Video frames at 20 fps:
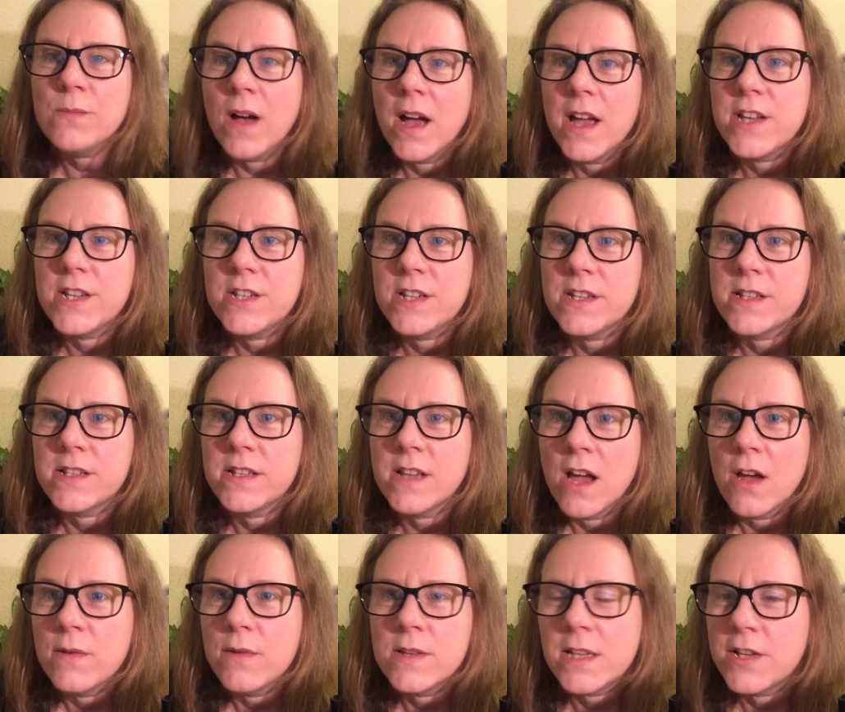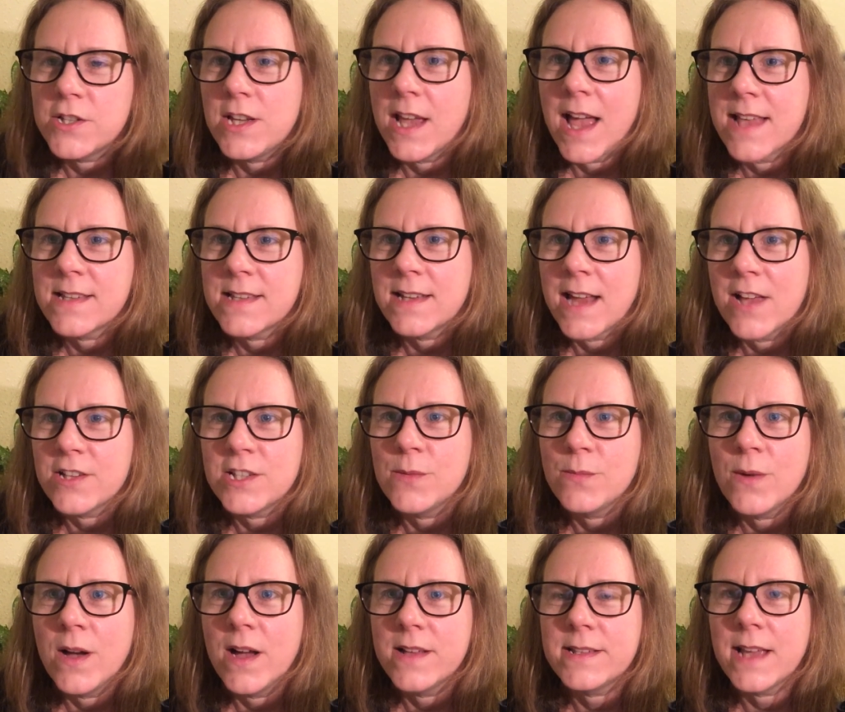why she doesn't know is because she hasn't actually
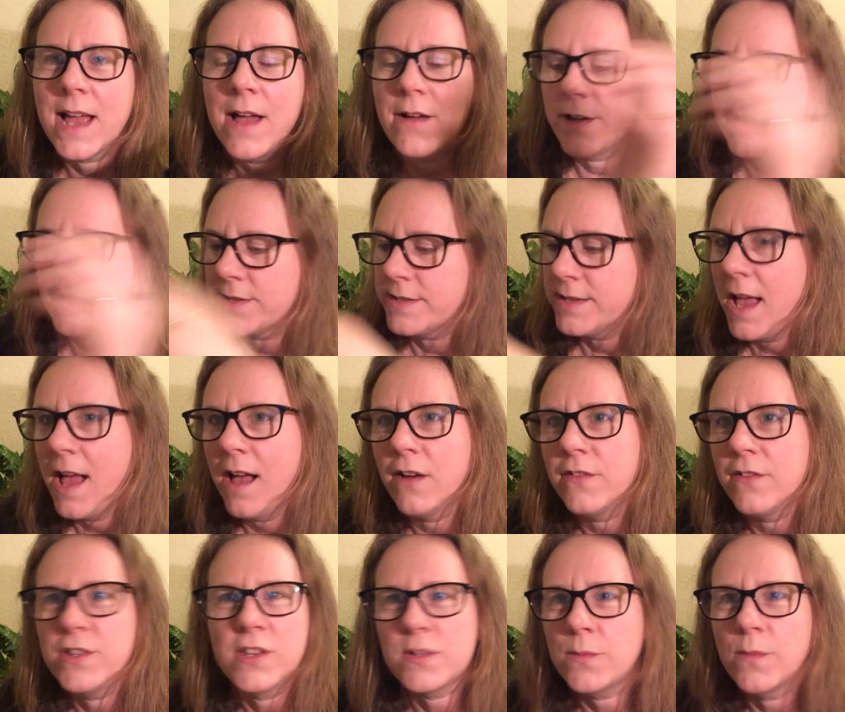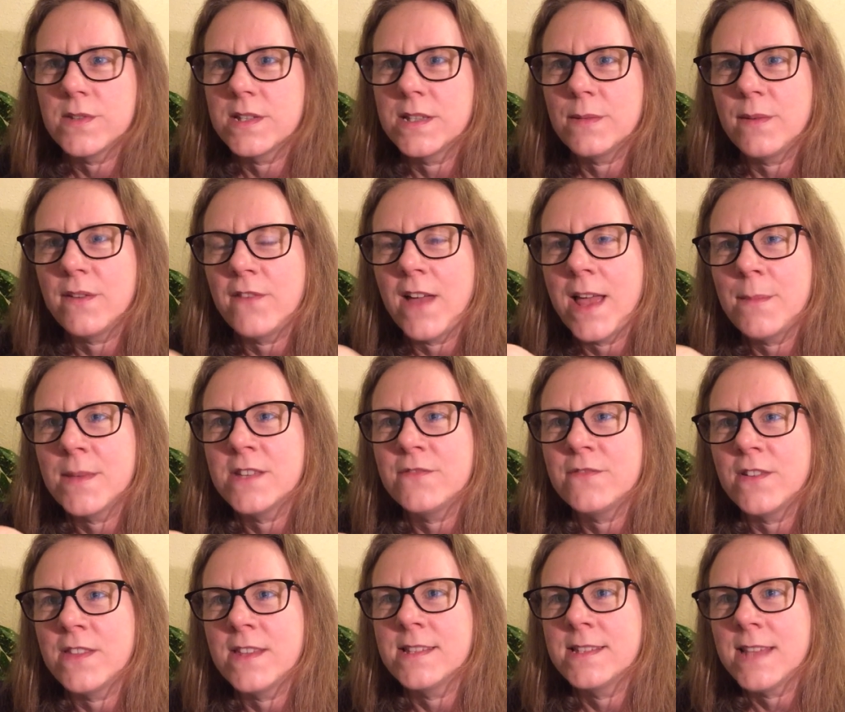worked it out herself. She just wants to be famous
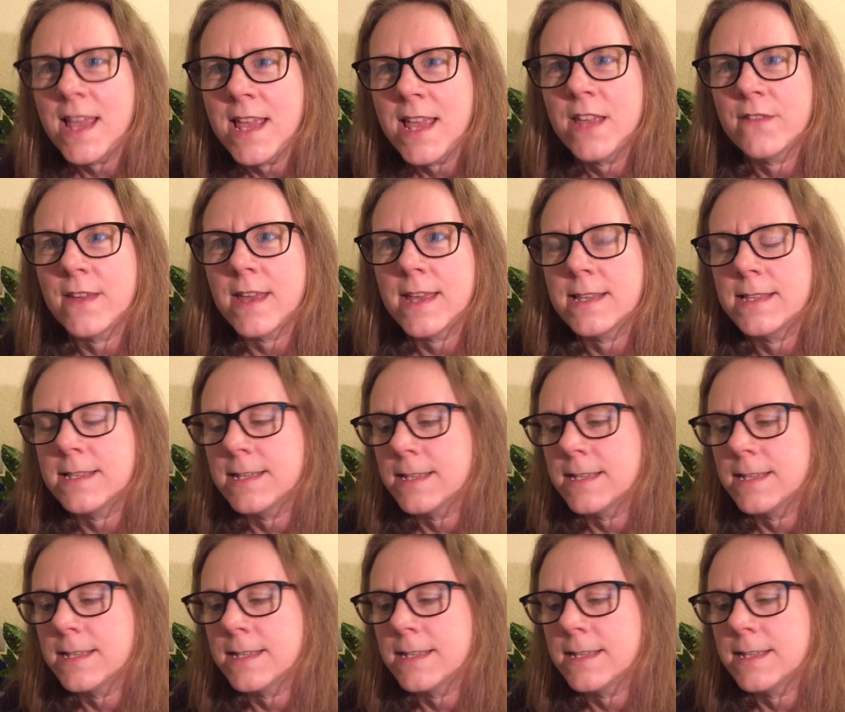for the sake of it.